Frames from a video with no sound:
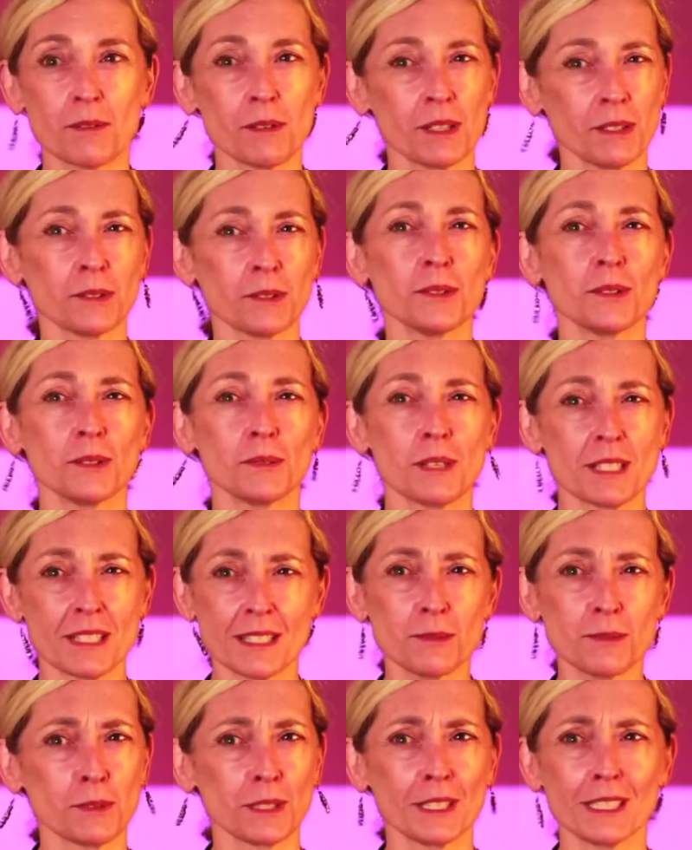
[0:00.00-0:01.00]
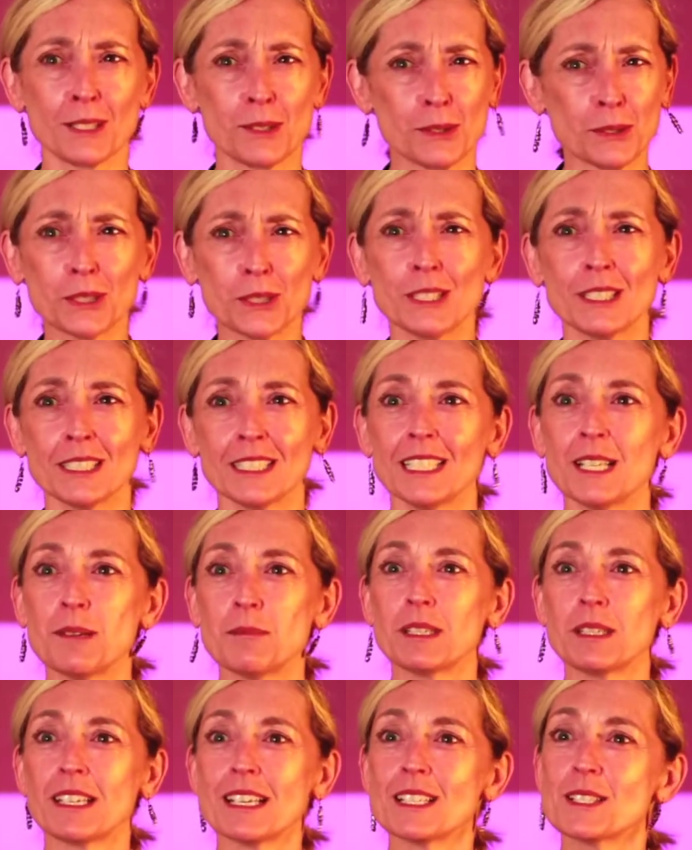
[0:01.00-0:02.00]
I wonder, was it really good?
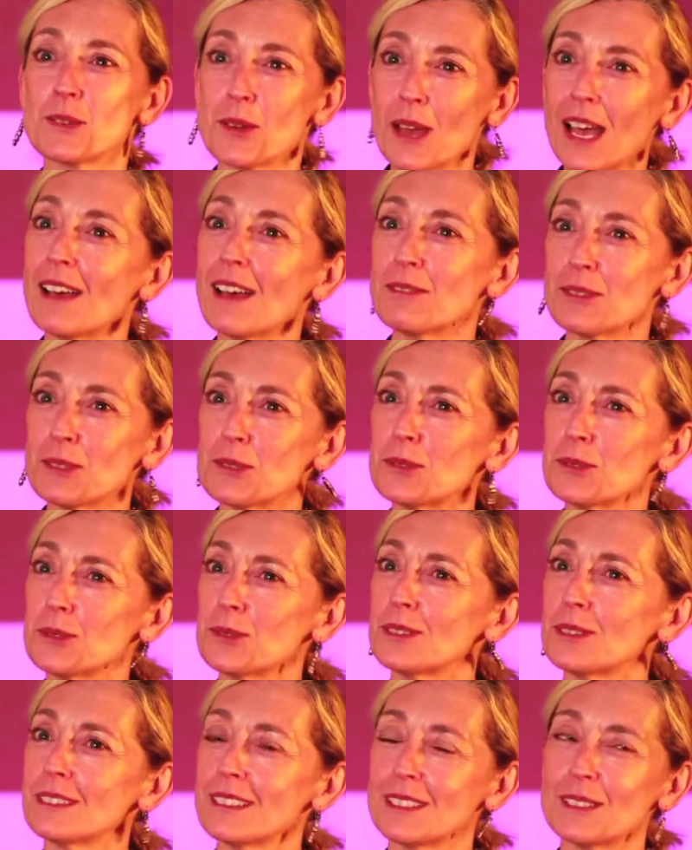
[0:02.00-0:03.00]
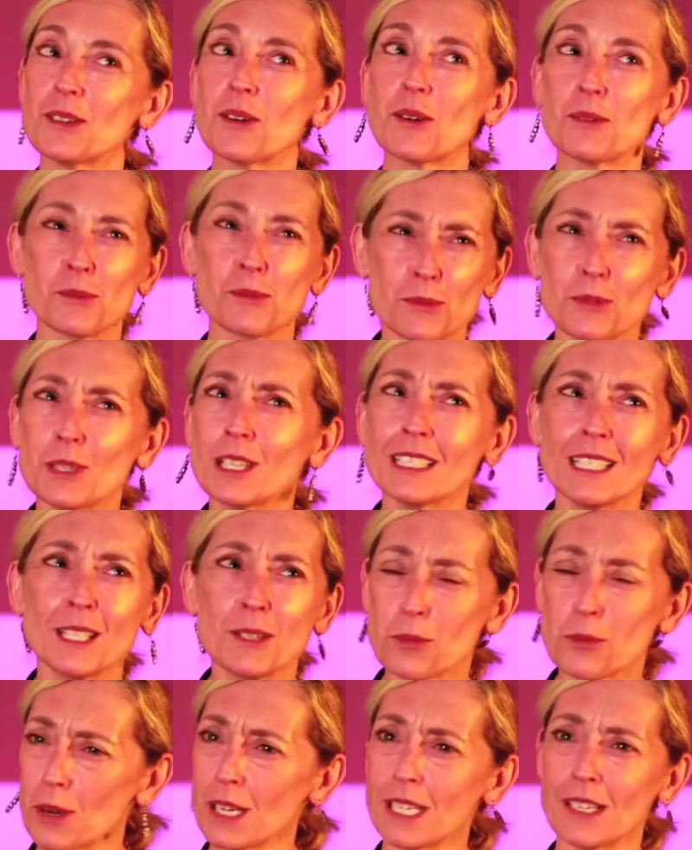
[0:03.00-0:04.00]
Because you have to, you know, really
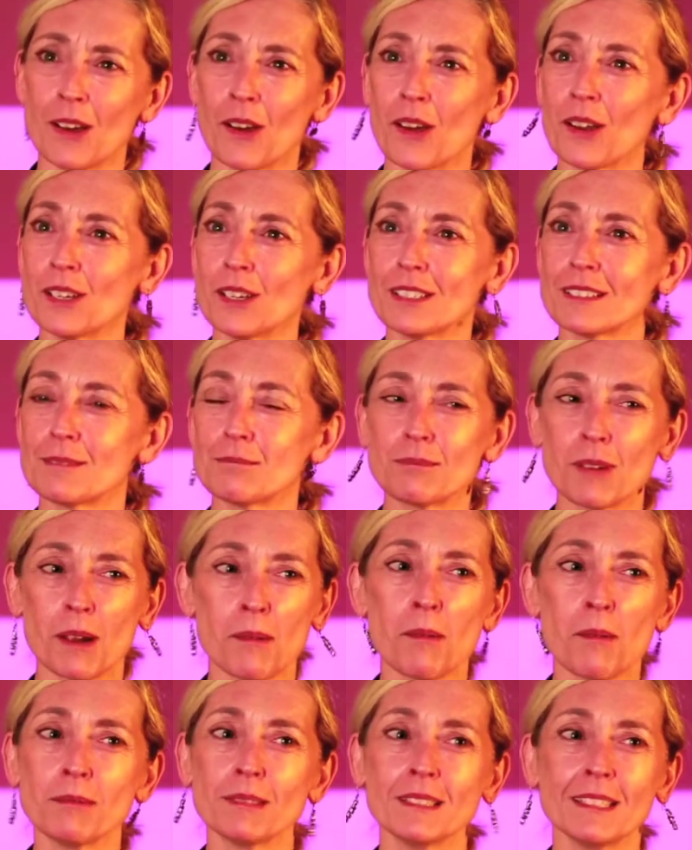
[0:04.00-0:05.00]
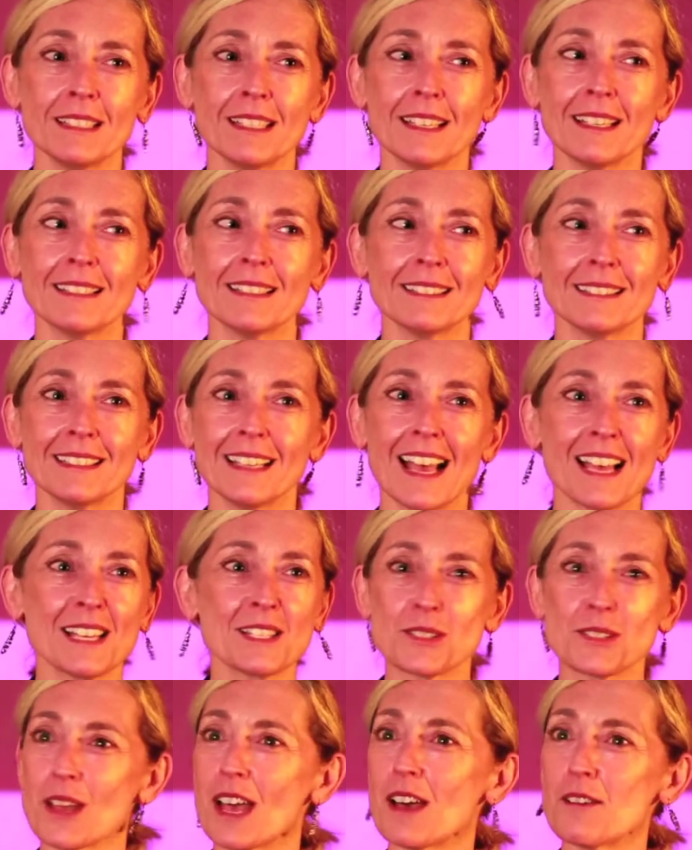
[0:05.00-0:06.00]
great art probably
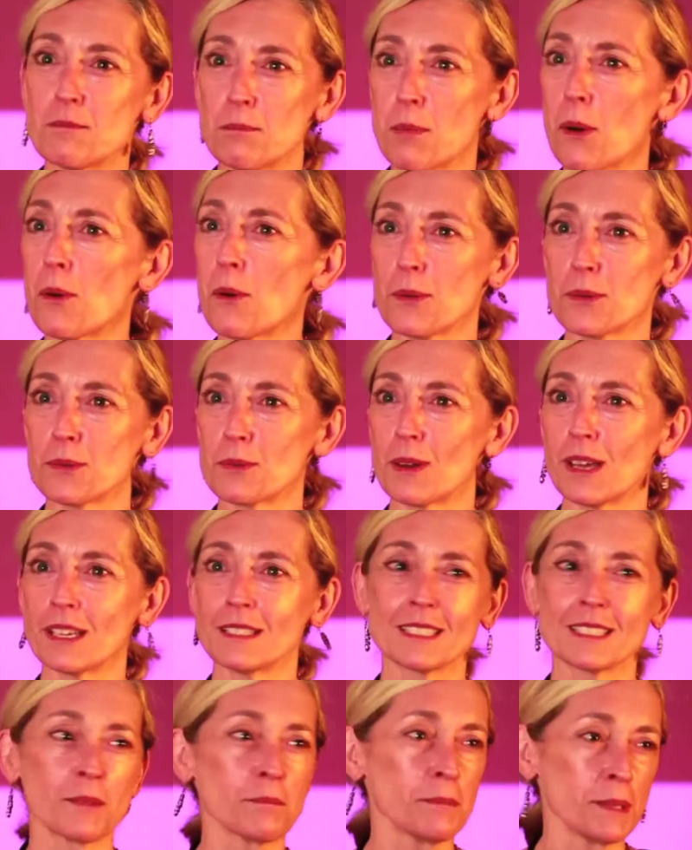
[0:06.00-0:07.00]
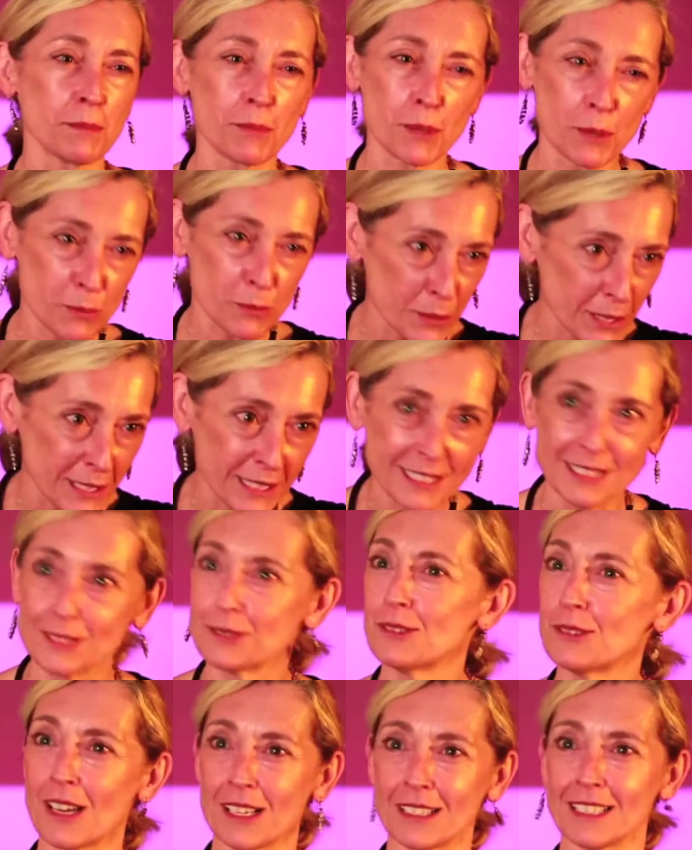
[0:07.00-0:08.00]
has to have both, right? Some people really
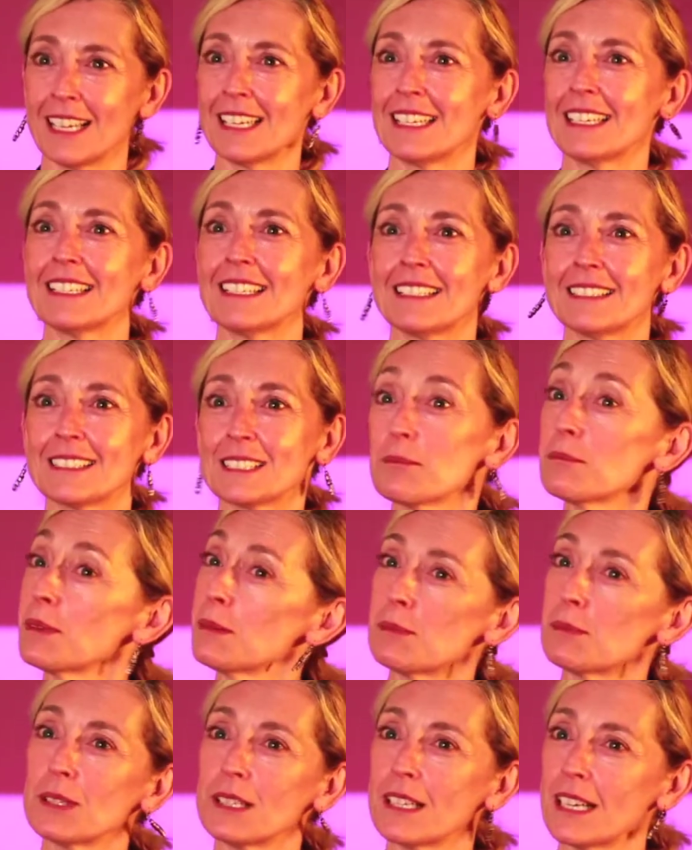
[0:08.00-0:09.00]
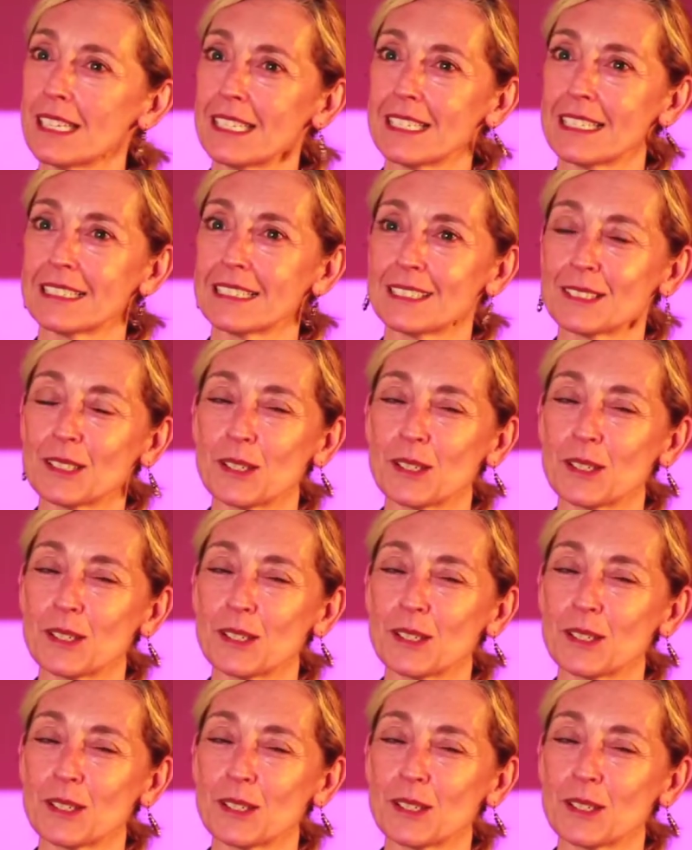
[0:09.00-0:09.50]
do not like it and some people like it.